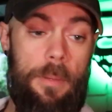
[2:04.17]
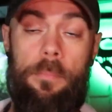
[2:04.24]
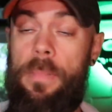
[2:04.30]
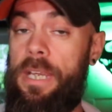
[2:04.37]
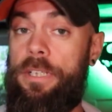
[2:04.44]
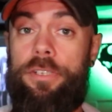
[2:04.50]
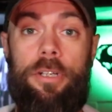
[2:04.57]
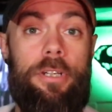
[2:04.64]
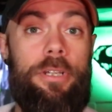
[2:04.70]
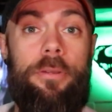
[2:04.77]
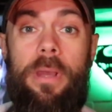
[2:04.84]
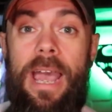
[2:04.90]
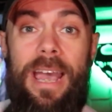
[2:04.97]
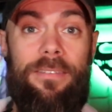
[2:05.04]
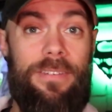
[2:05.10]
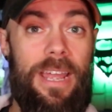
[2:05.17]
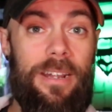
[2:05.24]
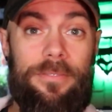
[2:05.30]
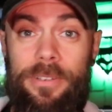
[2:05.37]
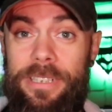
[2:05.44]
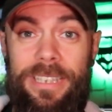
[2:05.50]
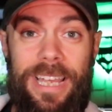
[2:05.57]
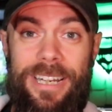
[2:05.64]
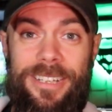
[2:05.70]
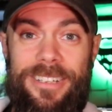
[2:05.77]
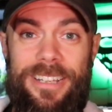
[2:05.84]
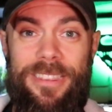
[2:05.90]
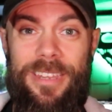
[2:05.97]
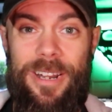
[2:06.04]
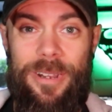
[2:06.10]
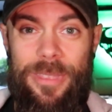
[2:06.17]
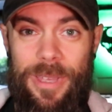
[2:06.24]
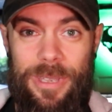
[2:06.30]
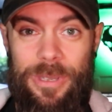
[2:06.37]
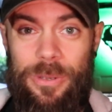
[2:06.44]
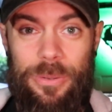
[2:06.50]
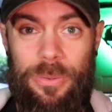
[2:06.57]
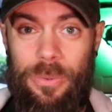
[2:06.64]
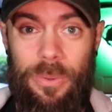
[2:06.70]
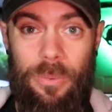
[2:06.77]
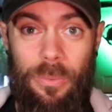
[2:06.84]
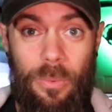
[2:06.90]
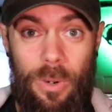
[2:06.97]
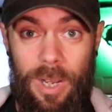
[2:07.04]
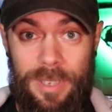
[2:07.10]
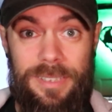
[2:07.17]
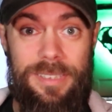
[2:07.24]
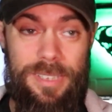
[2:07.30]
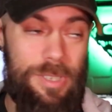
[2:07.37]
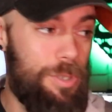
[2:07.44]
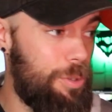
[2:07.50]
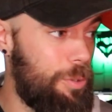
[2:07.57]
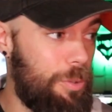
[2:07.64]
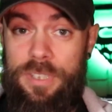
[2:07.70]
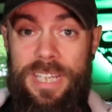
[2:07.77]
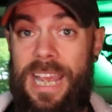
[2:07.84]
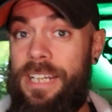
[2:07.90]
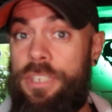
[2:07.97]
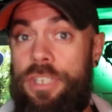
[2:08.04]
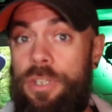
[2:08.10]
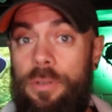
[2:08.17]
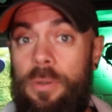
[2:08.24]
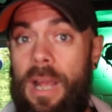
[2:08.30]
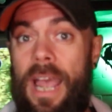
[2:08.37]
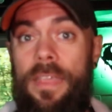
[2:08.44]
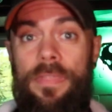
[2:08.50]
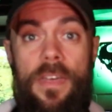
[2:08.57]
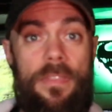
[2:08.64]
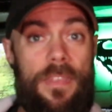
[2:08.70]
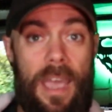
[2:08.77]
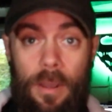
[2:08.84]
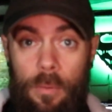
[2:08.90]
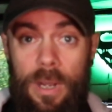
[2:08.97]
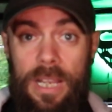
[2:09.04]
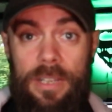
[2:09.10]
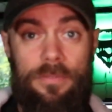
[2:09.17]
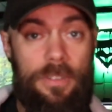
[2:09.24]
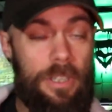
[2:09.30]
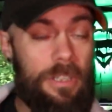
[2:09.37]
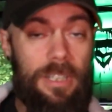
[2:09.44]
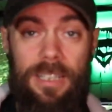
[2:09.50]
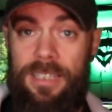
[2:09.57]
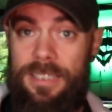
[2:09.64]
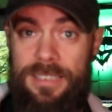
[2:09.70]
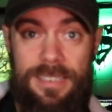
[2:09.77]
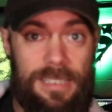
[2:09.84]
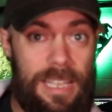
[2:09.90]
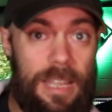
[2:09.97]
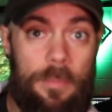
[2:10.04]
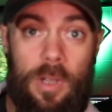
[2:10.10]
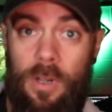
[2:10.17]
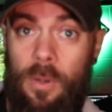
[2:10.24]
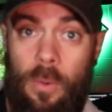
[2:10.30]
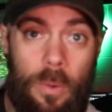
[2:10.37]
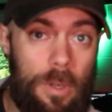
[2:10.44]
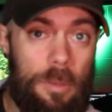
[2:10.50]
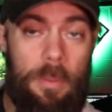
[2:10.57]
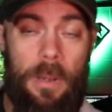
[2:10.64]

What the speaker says: Make sure you have every layer in there that you want to protect you, and then that way if you're gonna slam on a quarter